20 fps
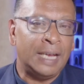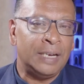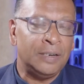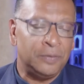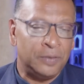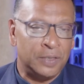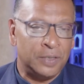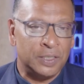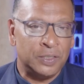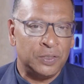
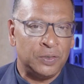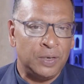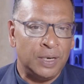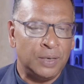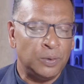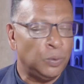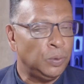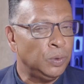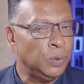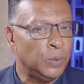anniversary
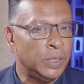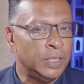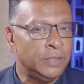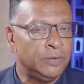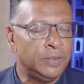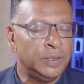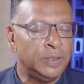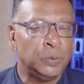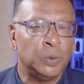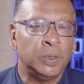and all the
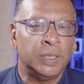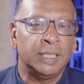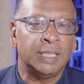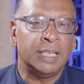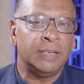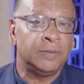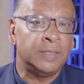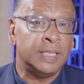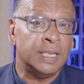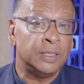wonderful work
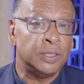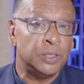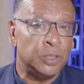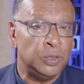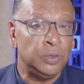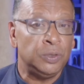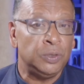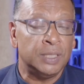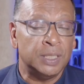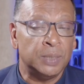they've done
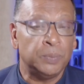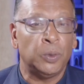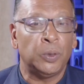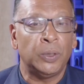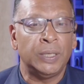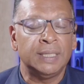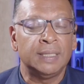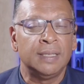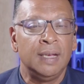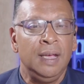to this
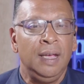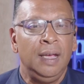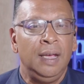point